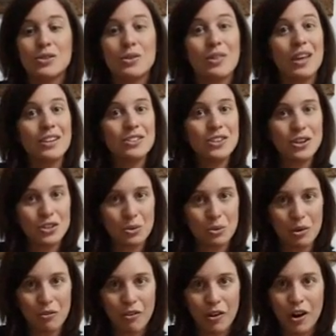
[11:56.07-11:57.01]
so they start to
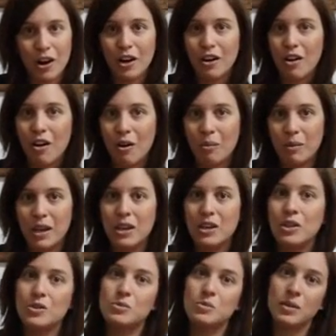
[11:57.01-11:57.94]
refer and call me
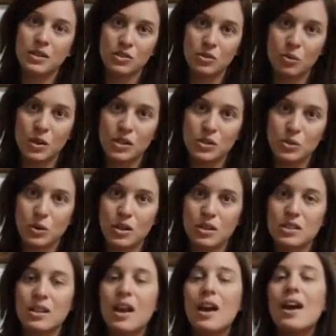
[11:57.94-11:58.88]
and use me as a
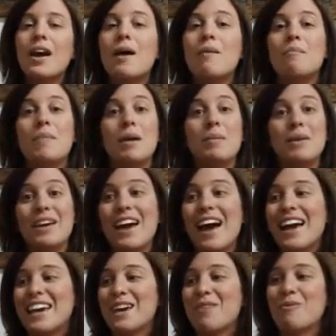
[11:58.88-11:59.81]
resource. Maybe
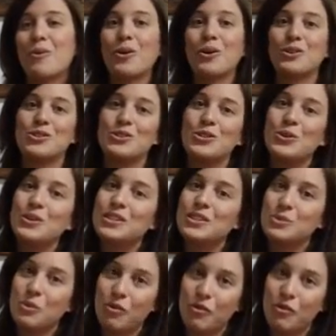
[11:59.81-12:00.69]
I get more students